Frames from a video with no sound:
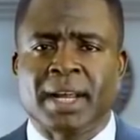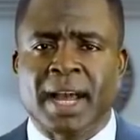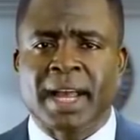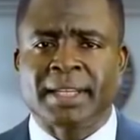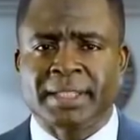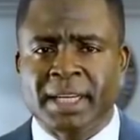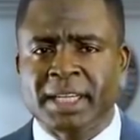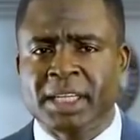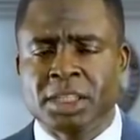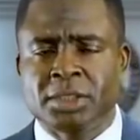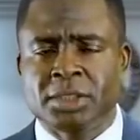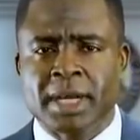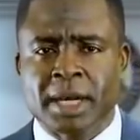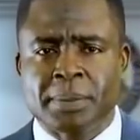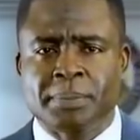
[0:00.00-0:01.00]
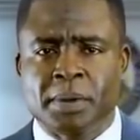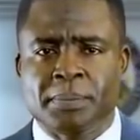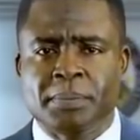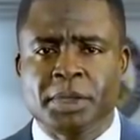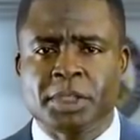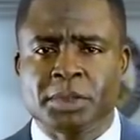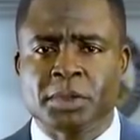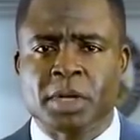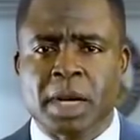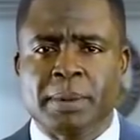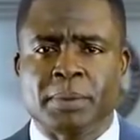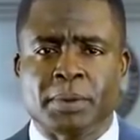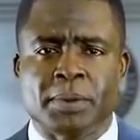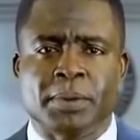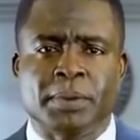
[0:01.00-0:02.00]
and taken to La République du
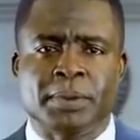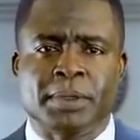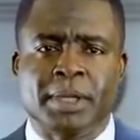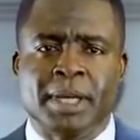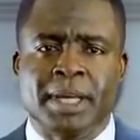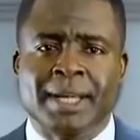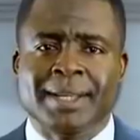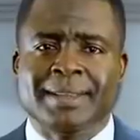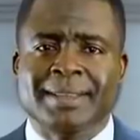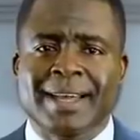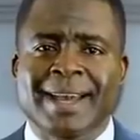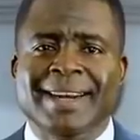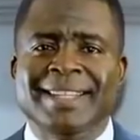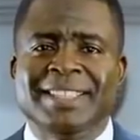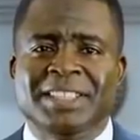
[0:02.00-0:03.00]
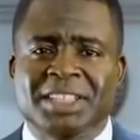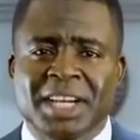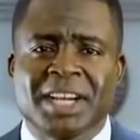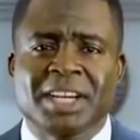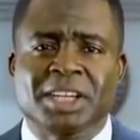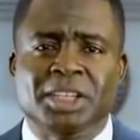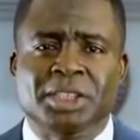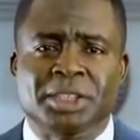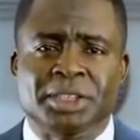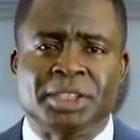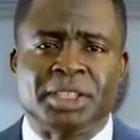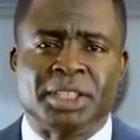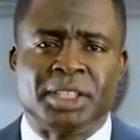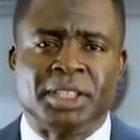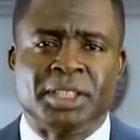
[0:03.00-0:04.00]
Cameroon, then jailed